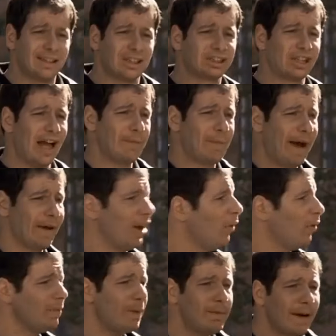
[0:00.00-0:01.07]
to chat about. What
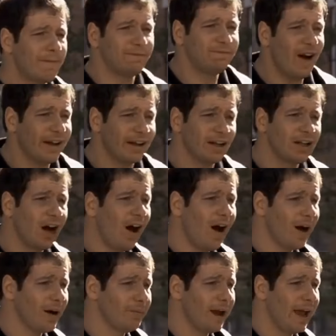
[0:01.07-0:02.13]
about my fucking car,
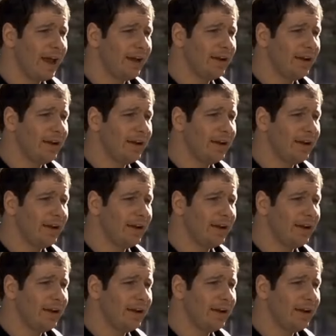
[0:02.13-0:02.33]
man?